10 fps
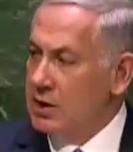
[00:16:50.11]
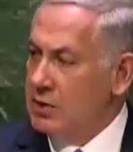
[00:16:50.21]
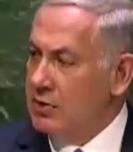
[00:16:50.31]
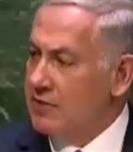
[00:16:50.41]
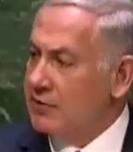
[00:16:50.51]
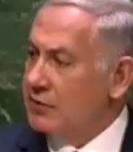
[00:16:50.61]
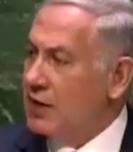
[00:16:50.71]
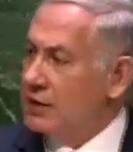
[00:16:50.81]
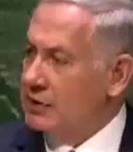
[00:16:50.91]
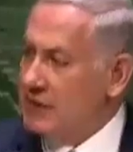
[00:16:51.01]
to
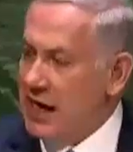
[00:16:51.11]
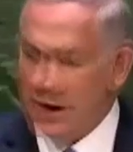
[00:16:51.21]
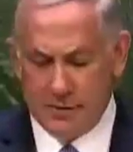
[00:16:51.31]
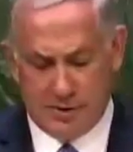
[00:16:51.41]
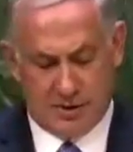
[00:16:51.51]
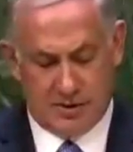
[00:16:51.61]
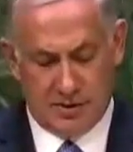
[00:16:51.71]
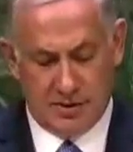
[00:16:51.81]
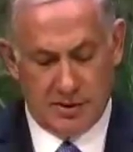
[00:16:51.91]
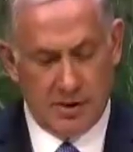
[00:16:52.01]
infiltrate your towns
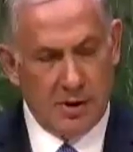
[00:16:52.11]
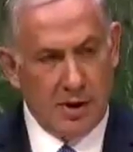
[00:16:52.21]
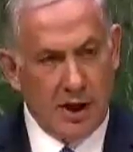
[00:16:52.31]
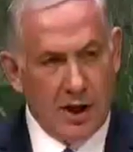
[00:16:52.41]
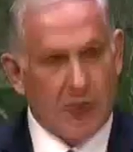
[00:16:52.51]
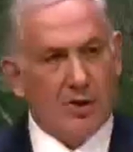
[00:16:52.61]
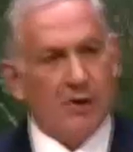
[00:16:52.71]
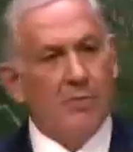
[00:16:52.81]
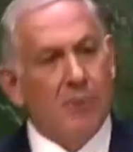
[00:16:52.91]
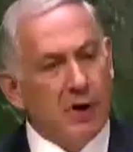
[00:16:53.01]
in order
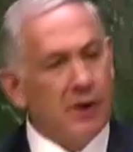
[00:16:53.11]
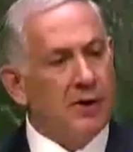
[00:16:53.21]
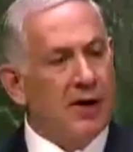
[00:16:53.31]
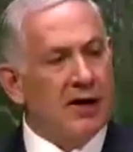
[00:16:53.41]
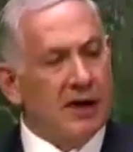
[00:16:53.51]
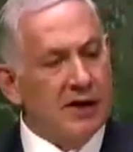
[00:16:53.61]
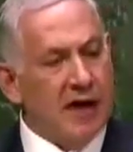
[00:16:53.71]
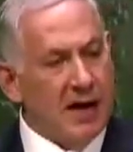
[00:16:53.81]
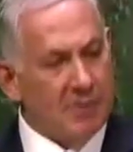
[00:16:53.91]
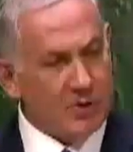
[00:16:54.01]
to murder and
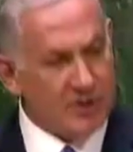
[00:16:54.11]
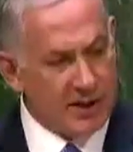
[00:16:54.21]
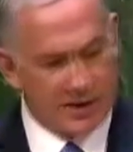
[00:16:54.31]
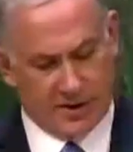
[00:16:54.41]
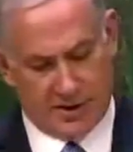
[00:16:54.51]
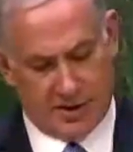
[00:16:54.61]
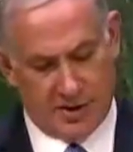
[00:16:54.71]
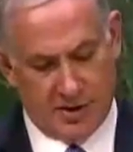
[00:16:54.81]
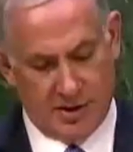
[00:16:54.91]
kidnap your citizens.